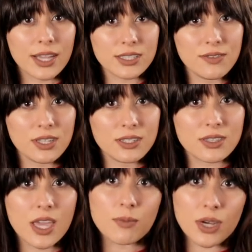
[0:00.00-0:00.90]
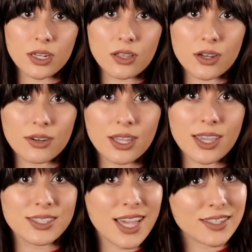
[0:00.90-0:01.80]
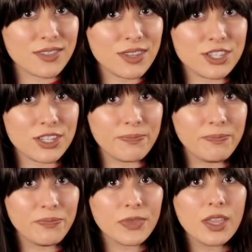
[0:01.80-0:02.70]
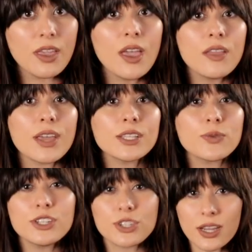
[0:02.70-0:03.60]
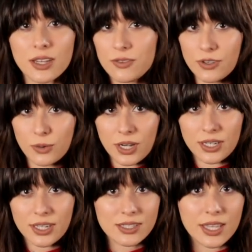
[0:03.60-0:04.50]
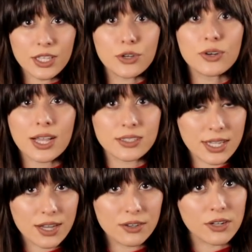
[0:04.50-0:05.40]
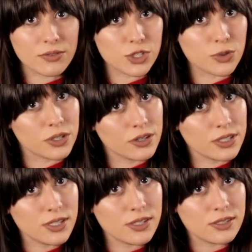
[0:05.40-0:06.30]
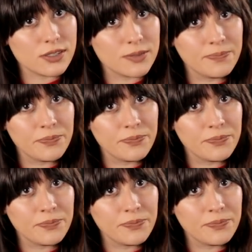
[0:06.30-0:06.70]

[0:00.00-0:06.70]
activities like money laundering and tax evasion. That's why China, for one, has lately cracked down on virtual currencies.